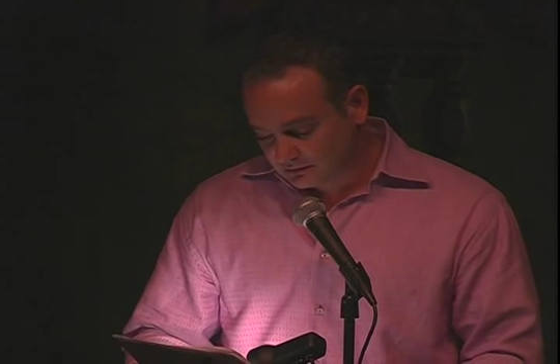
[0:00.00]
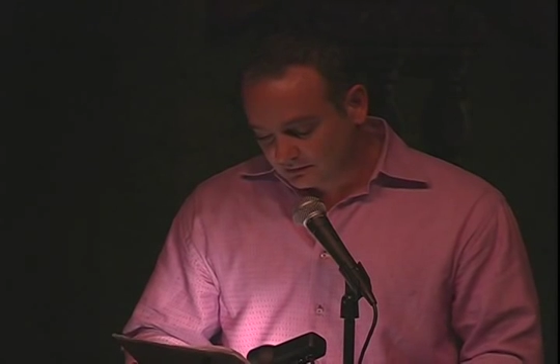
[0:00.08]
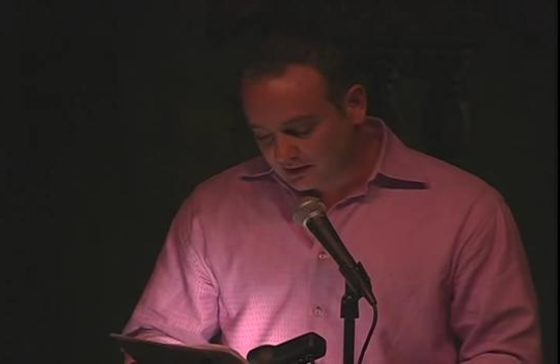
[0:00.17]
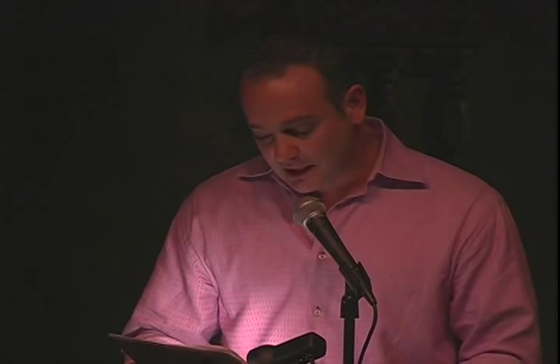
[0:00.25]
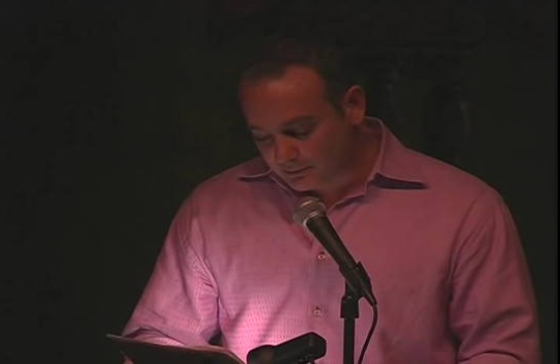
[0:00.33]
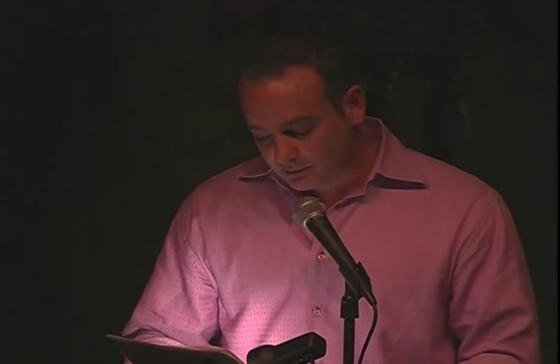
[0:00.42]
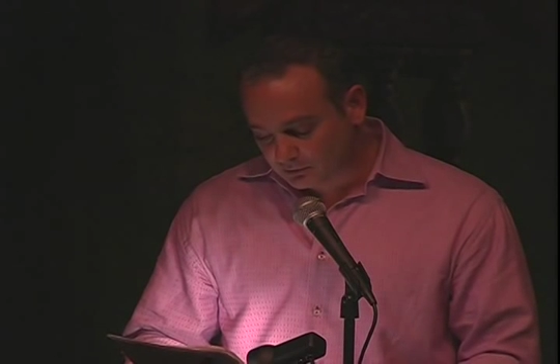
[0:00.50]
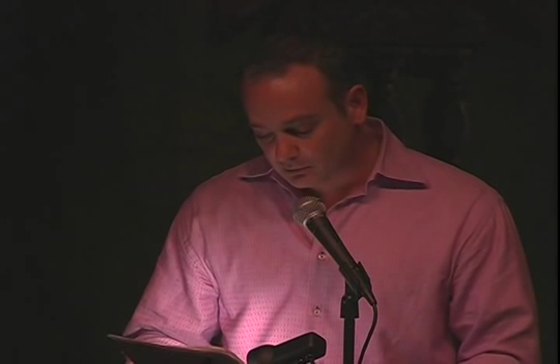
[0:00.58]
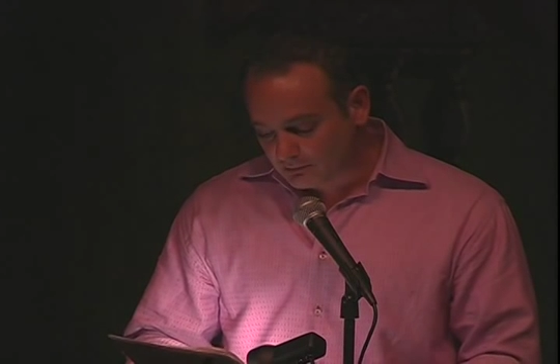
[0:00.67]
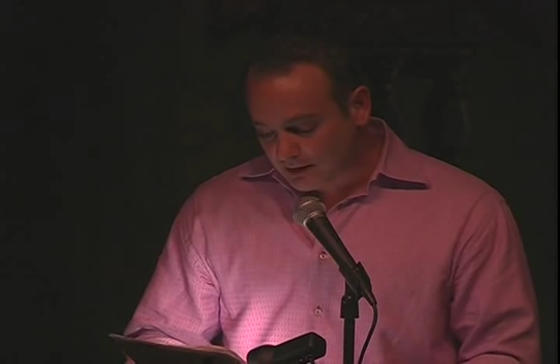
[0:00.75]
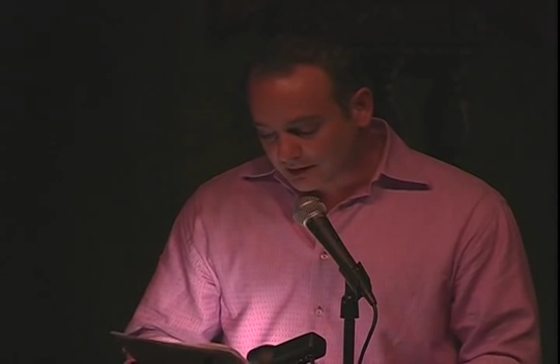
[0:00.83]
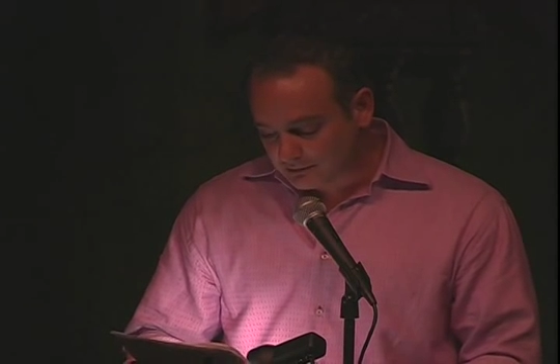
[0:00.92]
The neighborhood
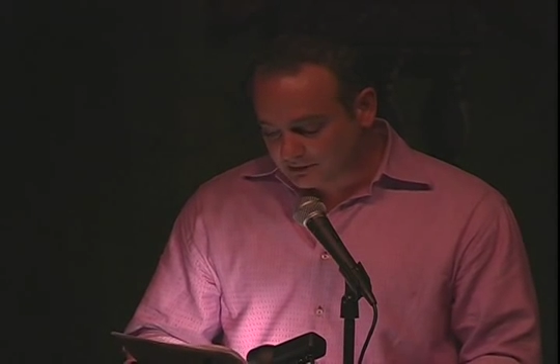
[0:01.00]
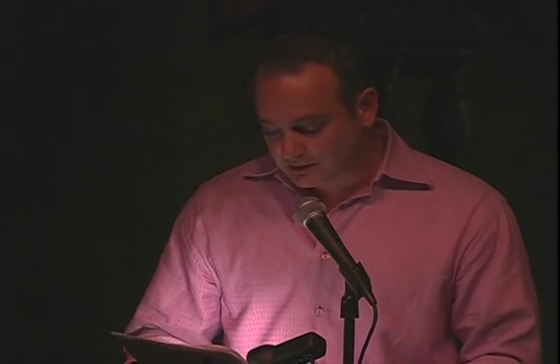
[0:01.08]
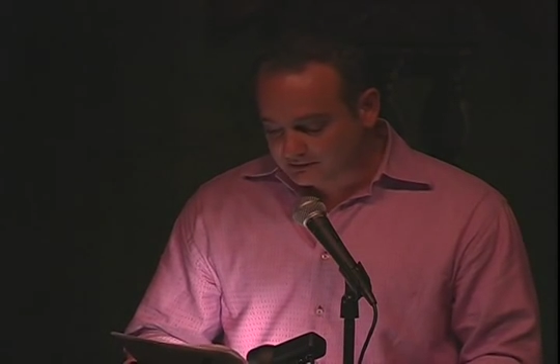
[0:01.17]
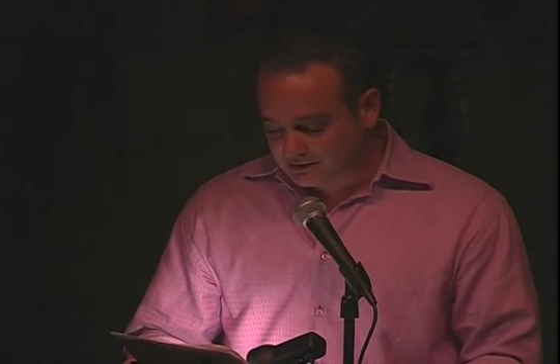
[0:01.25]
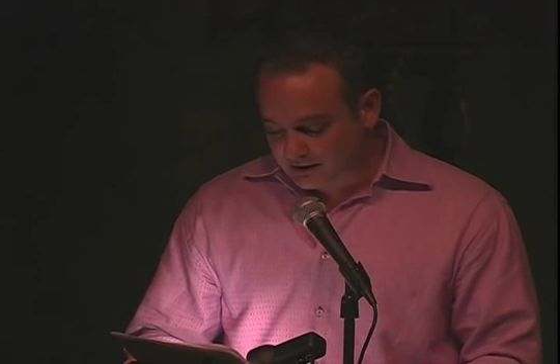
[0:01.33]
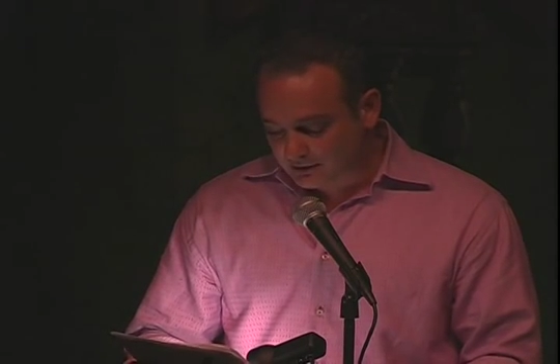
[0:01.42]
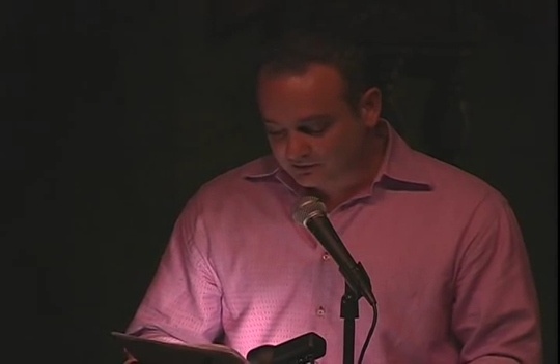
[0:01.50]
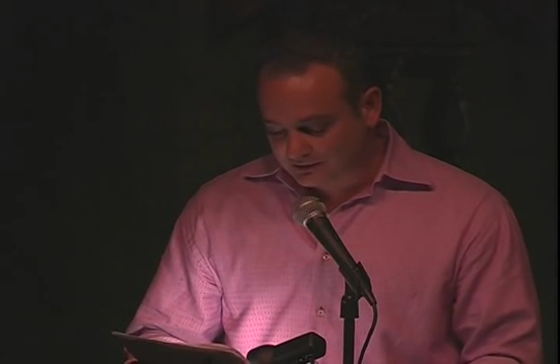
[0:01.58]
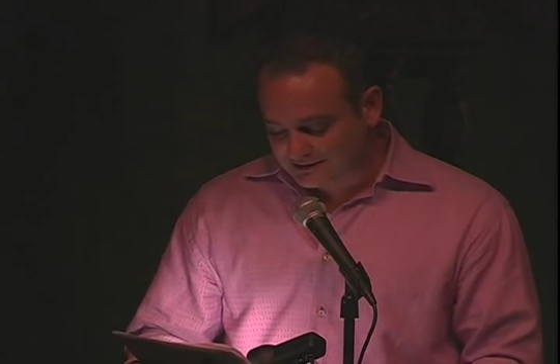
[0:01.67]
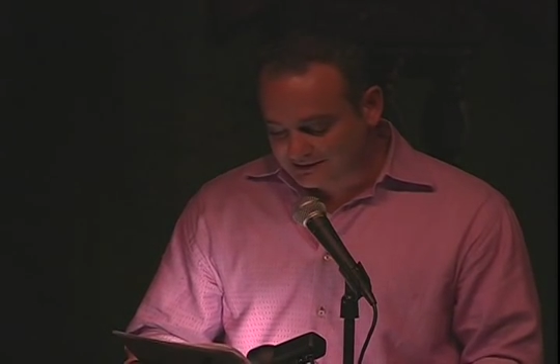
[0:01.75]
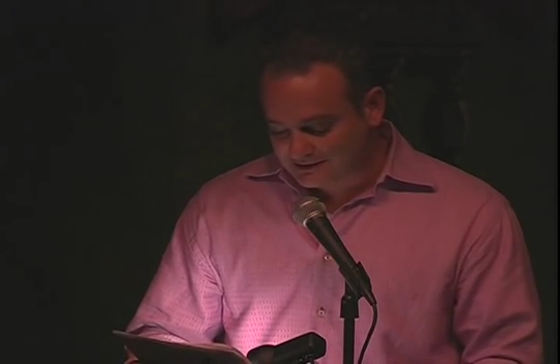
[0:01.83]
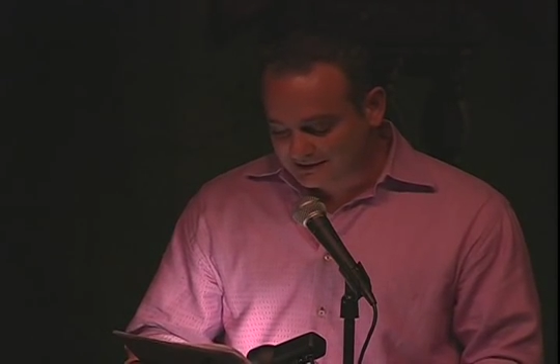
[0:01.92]
reminded me of towns
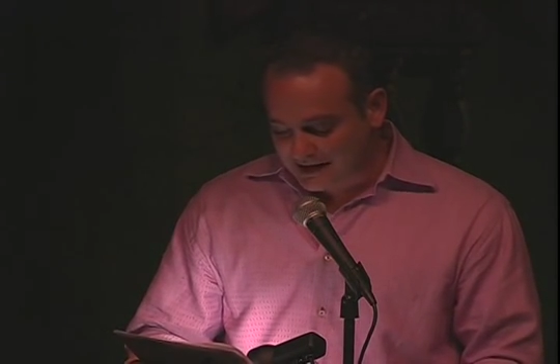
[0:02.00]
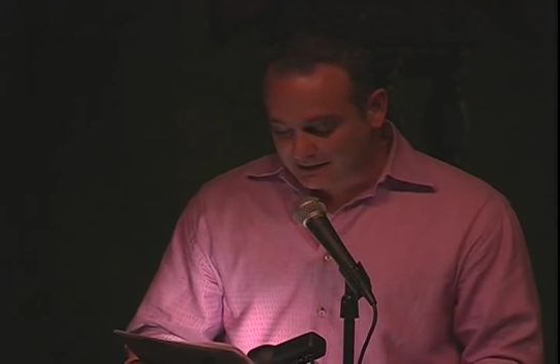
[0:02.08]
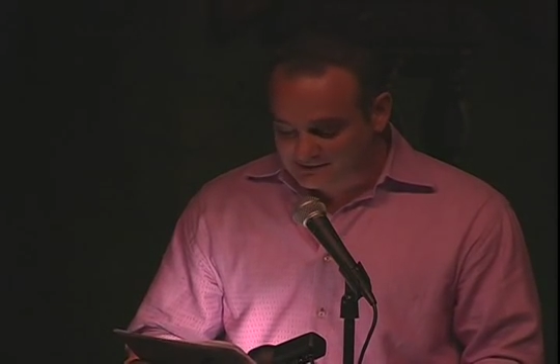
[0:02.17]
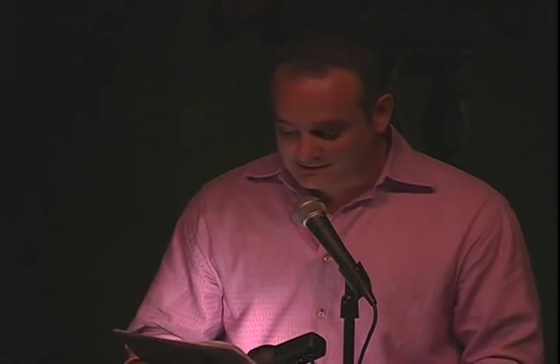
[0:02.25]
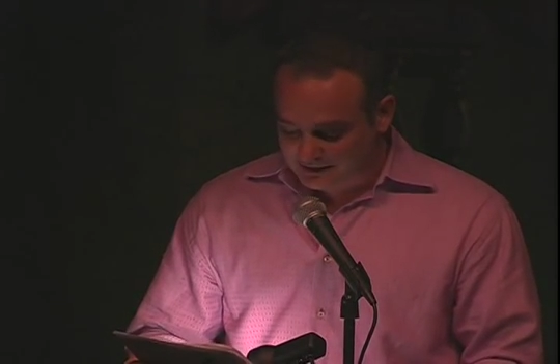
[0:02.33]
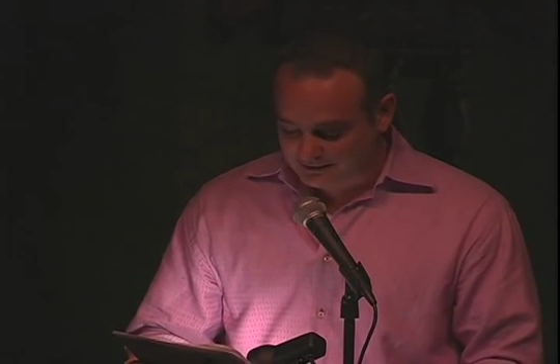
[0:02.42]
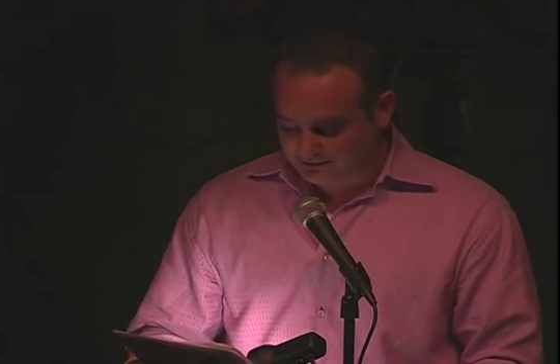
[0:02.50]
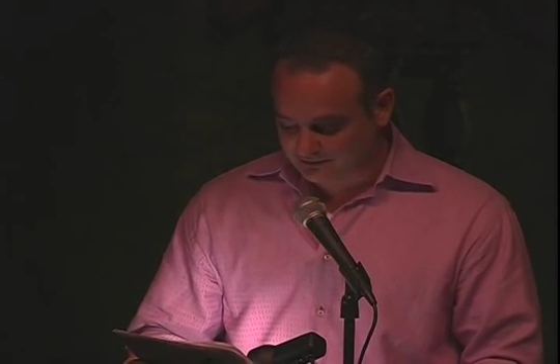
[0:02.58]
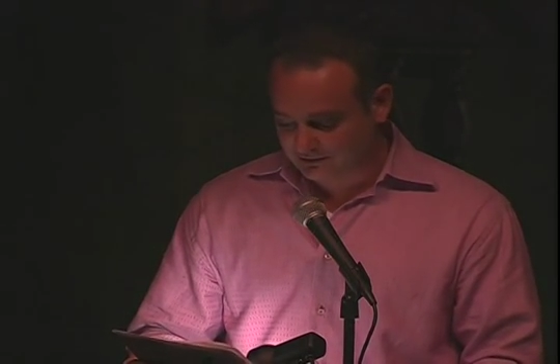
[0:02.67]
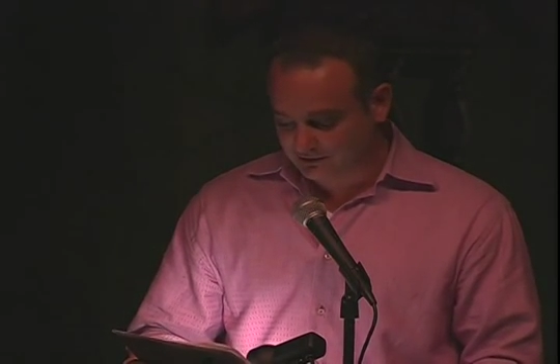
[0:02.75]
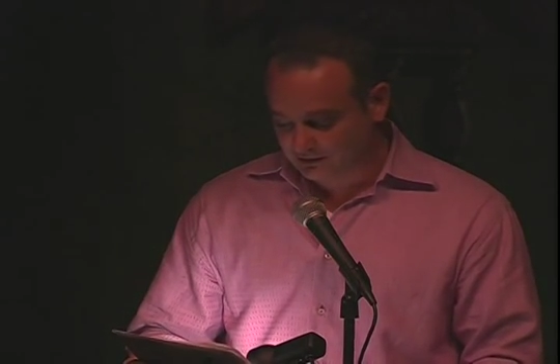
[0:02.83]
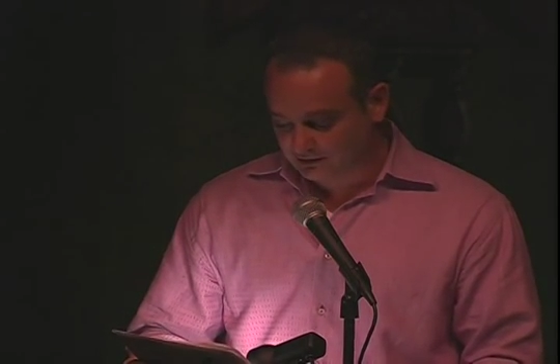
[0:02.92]
I'd seen outside the
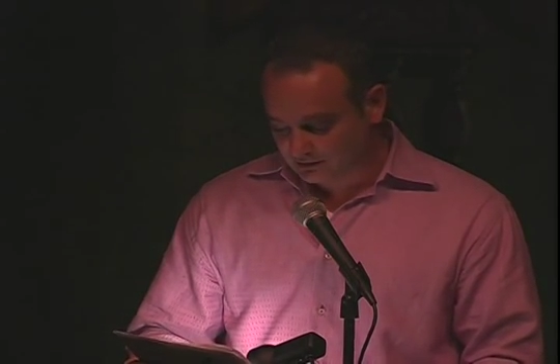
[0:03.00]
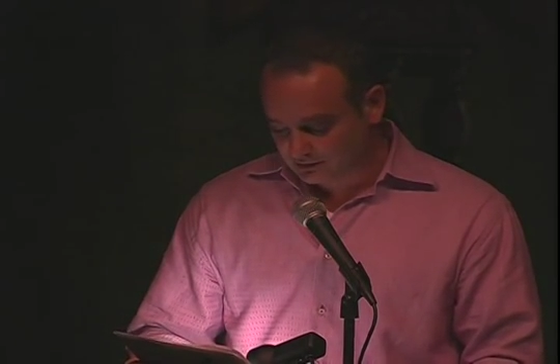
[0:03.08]
city,